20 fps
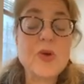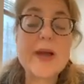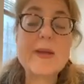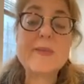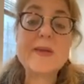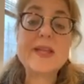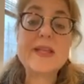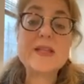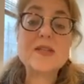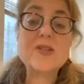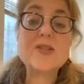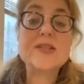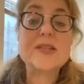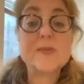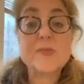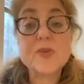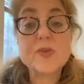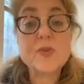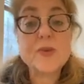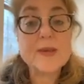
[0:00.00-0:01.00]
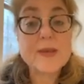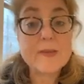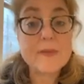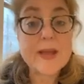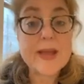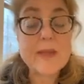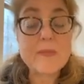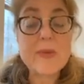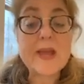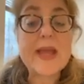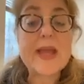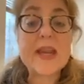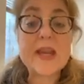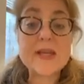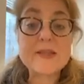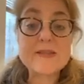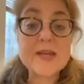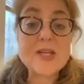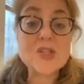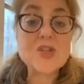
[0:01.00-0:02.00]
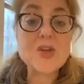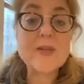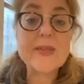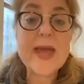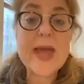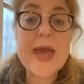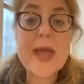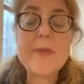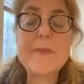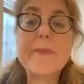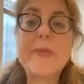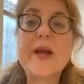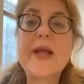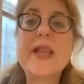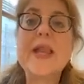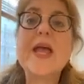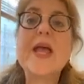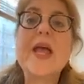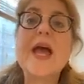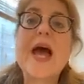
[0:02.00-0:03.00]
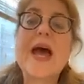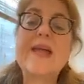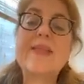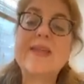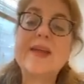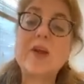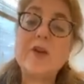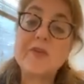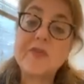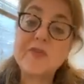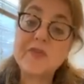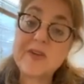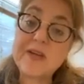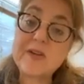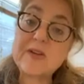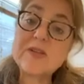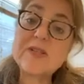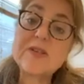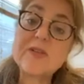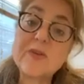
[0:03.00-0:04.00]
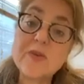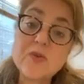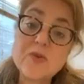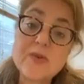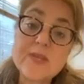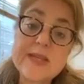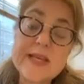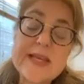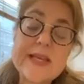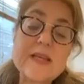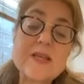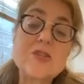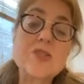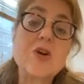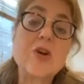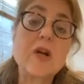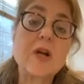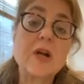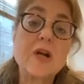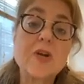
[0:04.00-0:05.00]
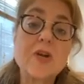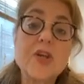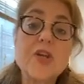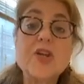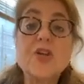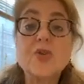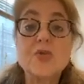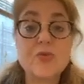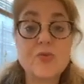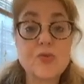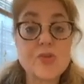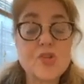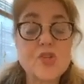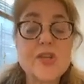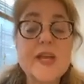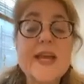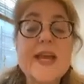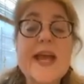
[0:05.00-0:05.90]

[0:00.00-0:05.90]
I mean, to some degree they may be, and I'll touch on that, but I think our fears of those things are huge